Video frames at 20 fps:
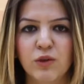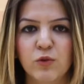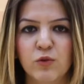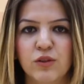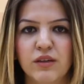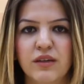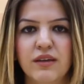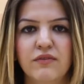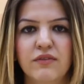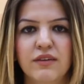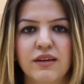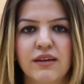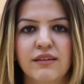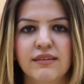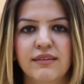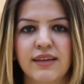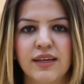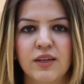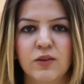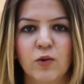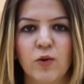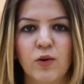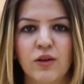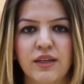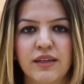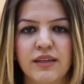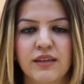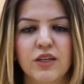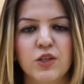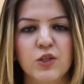internship that we
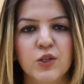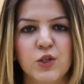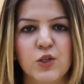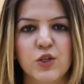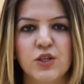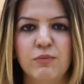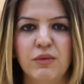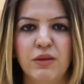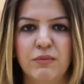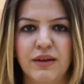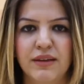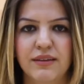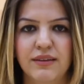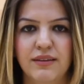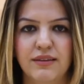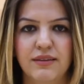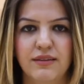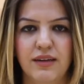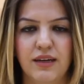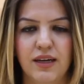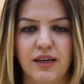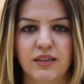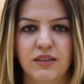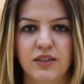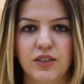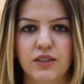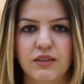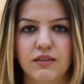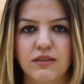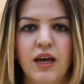must complete.
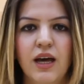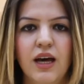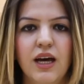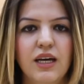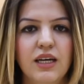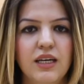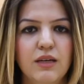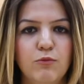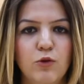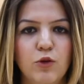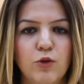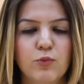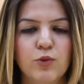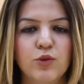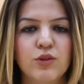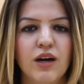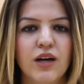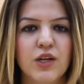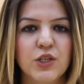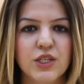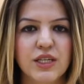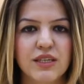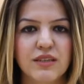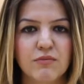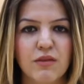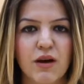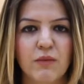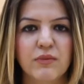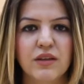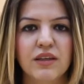When we graduate
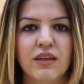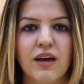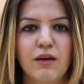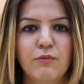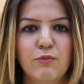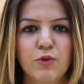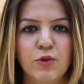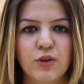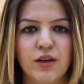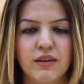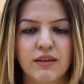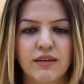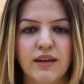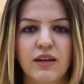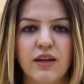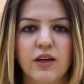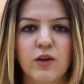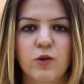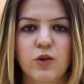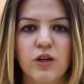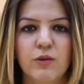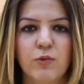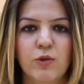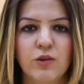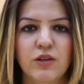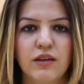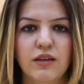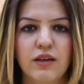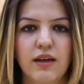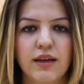from our department, we have
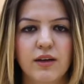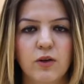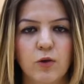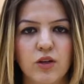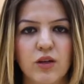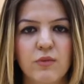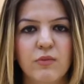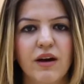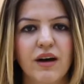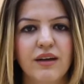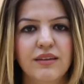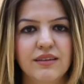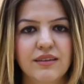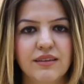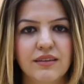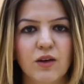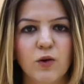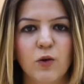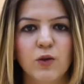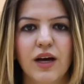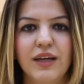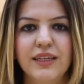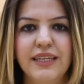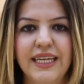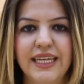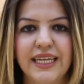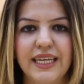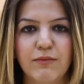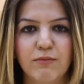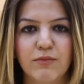many different kinds of job
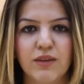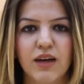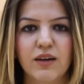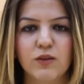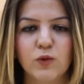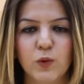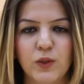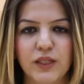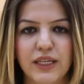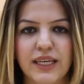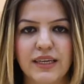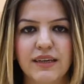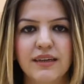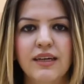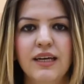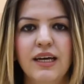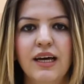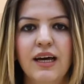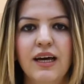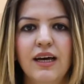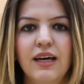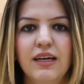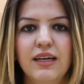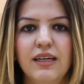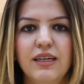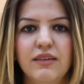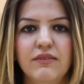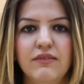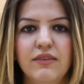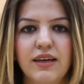opportunities available to
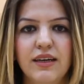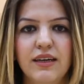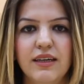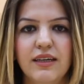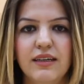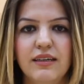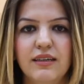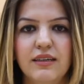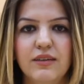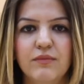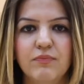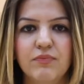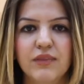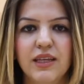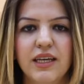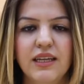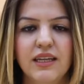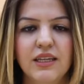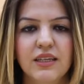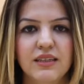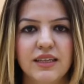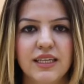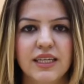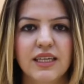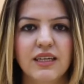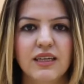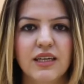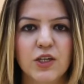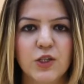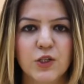us in the private
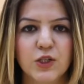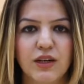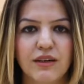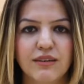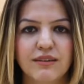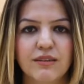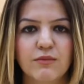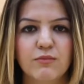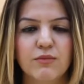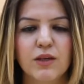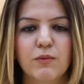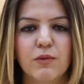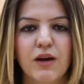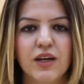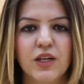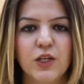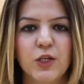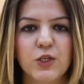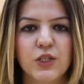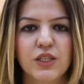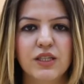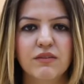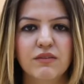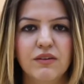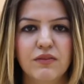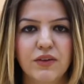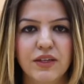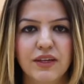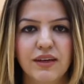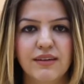sector and public sector
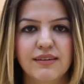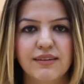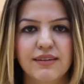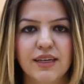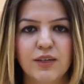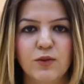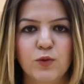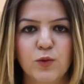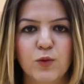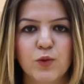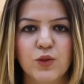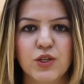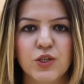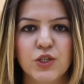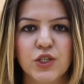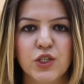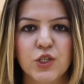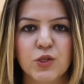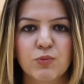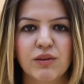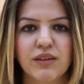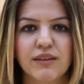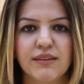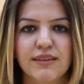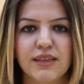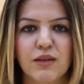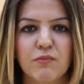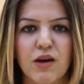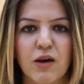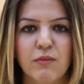in the area of
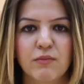finances.